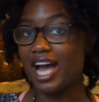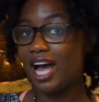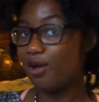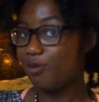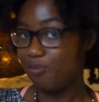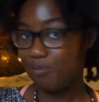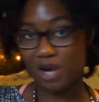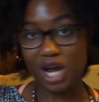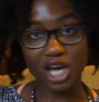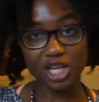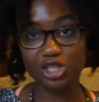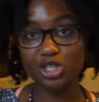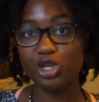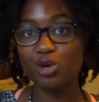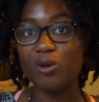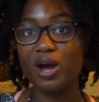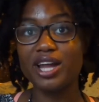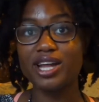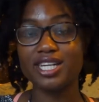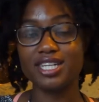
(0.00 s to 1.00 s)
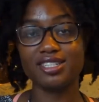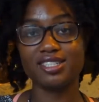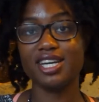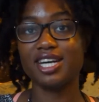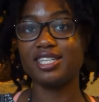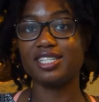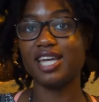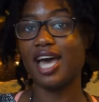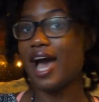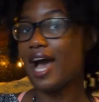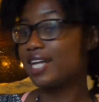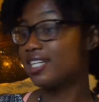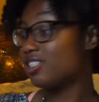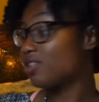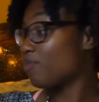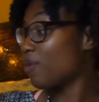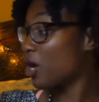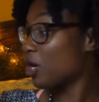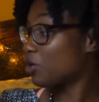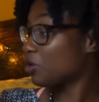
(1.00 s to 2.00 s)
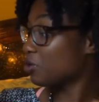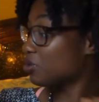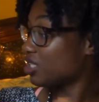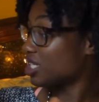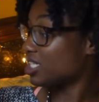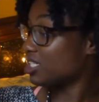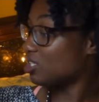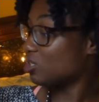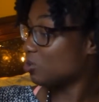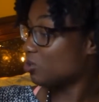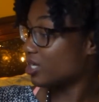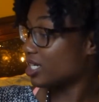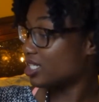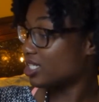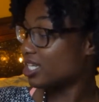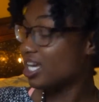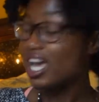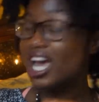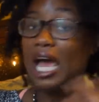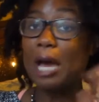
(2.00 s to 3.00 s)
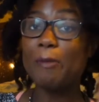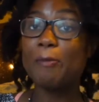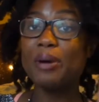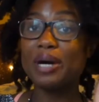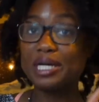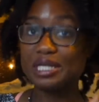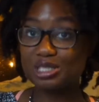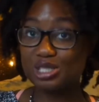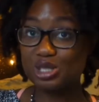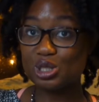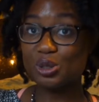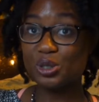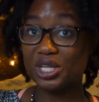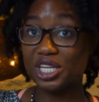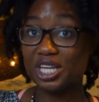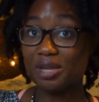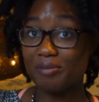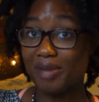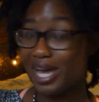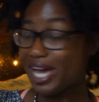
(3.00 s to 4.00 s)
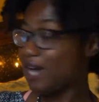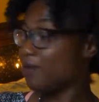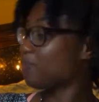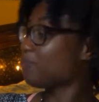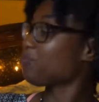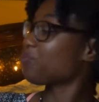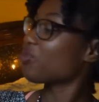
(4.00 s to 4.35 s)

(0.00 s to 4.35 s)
I'm not sure why they decided to add sparkles into it, but it's totally matte.